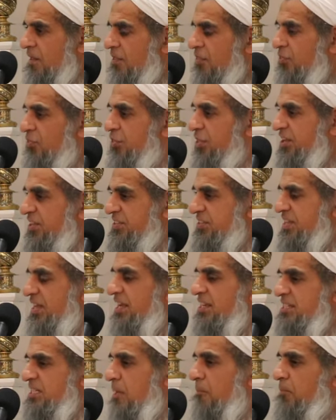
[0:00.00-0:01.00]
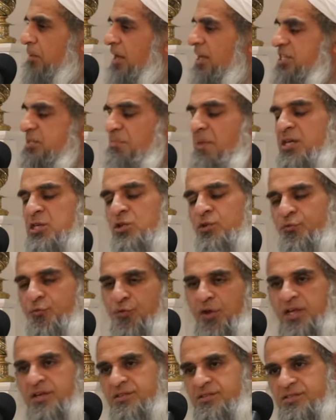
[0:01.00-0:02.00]
This is the place, my young
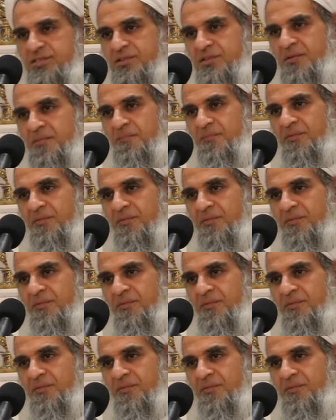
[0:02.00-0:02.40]
friends,